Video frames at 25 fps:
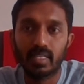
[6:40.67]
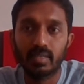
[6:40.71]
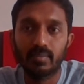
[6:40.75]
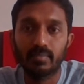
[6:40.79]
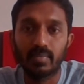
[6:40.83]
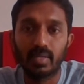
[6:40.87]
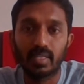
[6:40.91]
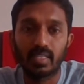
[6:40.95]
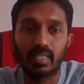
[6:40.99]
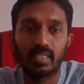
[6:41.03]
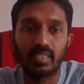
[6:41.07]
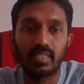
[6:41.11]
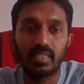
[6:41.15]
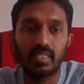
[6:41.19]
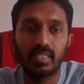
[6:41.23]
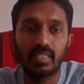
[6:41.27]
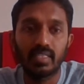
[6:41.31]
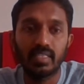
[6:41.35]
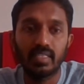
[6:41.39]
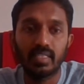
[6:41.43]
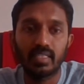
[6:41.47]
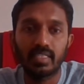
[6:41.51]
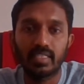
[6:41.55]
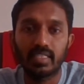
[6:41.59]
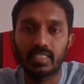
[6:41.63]
But the
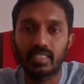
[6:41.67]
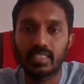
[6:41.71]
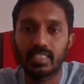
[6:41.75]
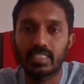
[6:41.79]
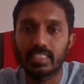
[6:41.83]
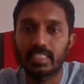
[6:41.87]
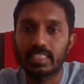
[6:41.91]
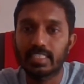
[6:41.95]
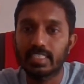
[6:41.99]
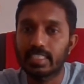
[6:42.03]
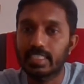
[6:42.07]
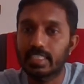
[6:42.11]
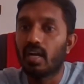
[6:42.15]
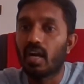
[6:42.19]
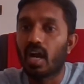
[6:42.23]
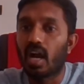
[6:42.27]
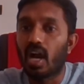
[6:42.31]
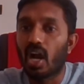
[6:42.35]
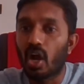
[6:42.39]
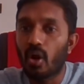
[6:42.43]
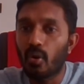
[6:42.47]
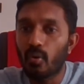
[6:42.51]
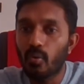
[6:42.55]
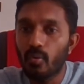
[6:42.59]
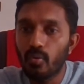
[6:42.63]
thing is,
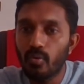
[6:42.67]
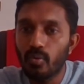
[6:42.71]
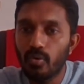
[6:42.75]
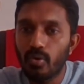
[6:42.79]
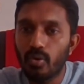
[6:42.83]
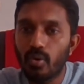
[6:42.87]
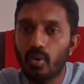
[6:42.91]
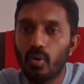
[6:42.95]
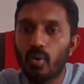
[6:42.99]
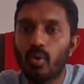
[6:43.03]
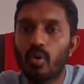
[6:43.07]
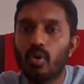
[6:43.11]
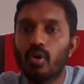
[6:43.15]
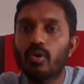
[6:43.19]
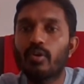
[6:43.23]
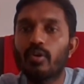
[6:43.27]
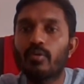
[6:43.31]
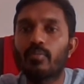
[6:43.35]
how long